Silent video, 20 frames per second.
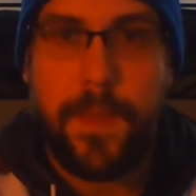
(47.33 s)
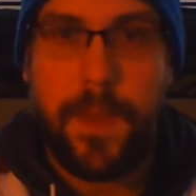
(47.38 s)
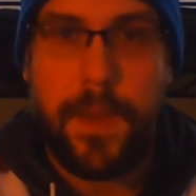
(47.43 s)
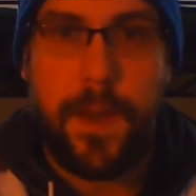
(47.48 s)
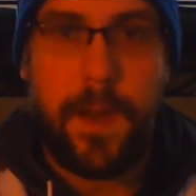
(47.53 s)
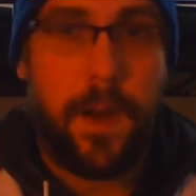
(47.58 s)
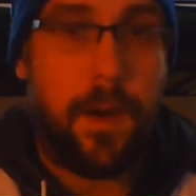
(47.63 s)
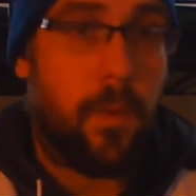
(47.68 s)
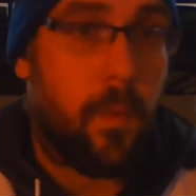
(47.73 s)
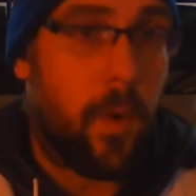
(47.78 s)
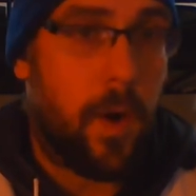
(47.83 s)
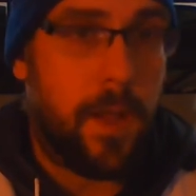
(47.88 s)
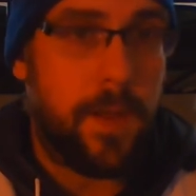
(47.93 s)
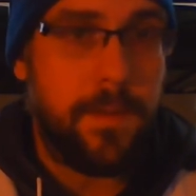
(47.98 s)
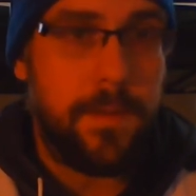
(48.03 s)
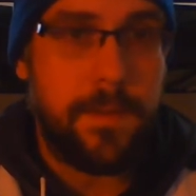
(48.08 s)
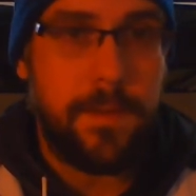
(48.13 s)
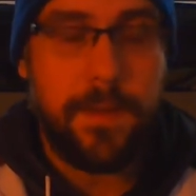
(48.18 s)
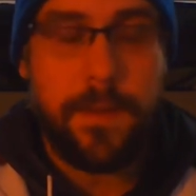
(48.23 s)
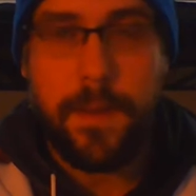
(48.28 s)

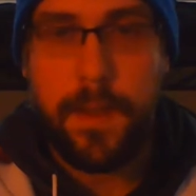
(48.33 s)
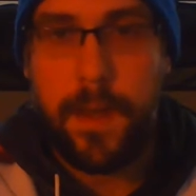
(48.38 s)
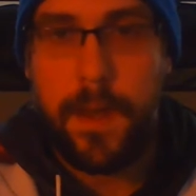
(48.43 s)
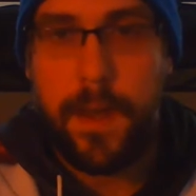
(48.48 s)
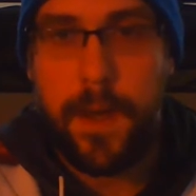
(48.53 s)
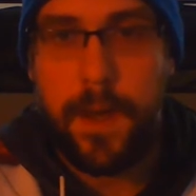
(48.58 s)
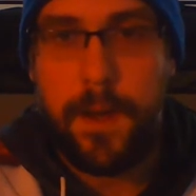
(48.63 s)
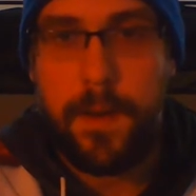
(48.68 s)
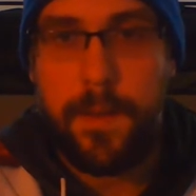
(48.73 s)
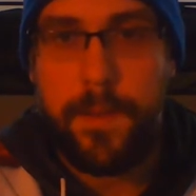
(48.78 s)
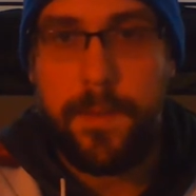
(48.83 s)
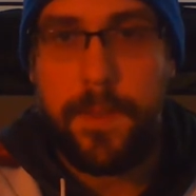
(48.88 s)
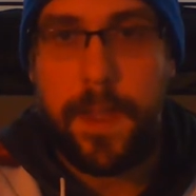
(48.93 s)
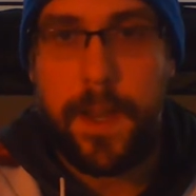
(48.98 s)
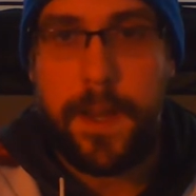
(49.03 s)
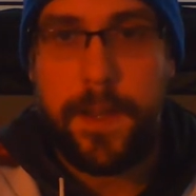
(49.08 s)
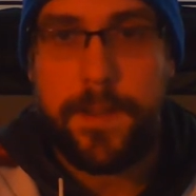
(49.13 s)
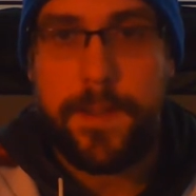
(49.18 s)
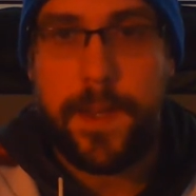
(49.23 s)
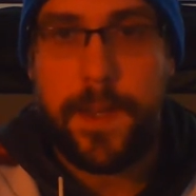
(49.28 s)
One,
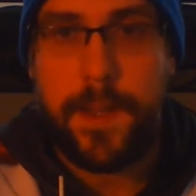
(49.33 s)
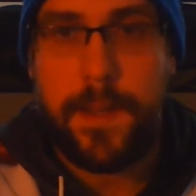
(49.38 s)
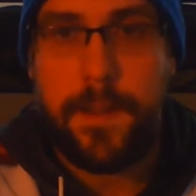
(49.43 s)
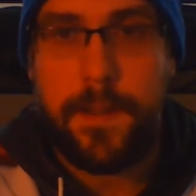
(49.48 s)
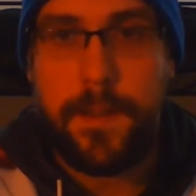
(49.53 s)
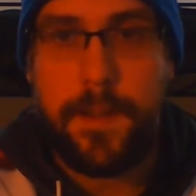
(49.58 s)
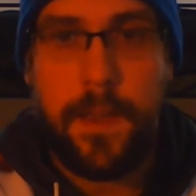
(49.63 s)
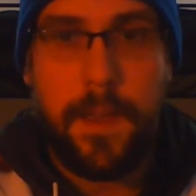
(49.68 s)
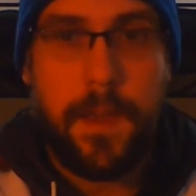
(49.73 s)
that I said,